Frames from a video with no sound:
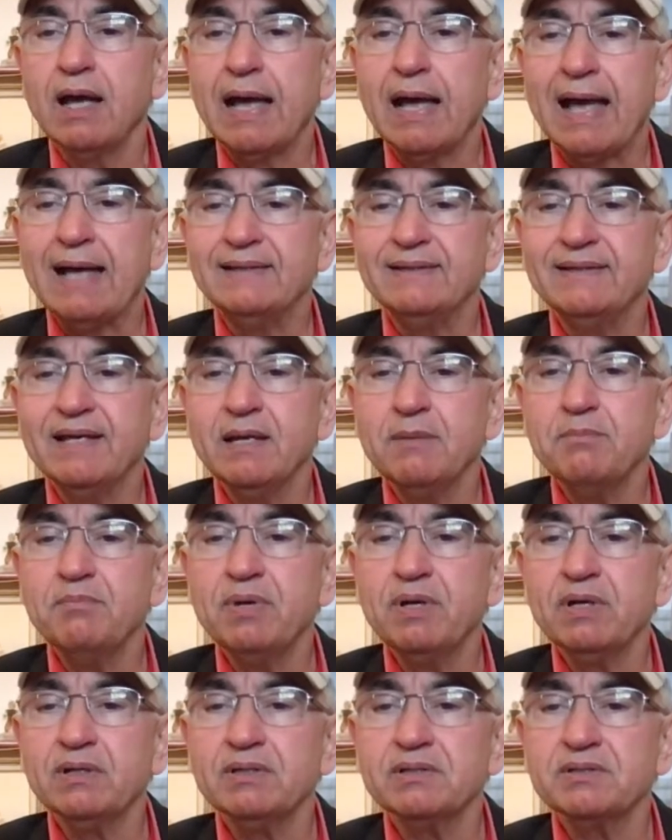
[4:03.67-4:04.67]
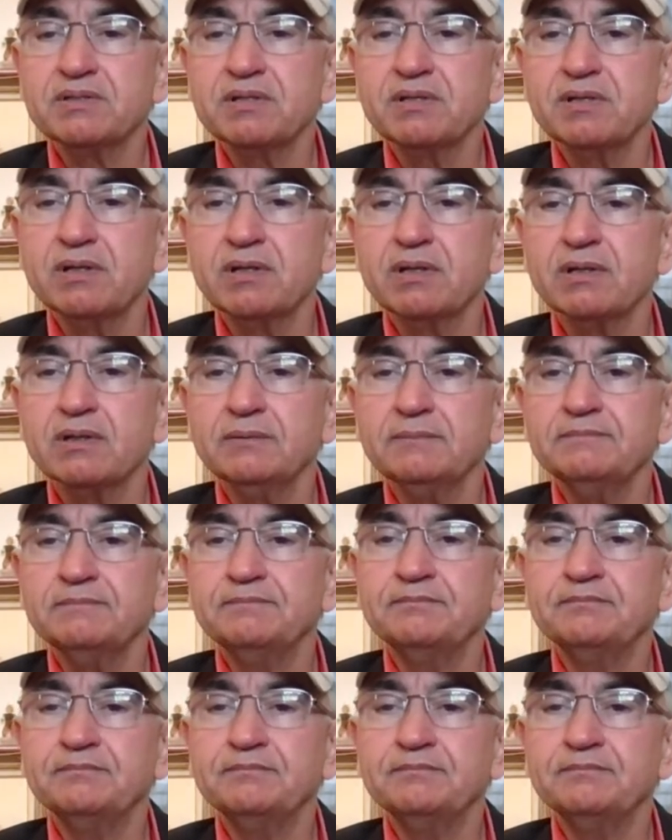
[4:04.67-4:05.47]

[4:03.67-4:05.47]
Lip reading: Adeb is here.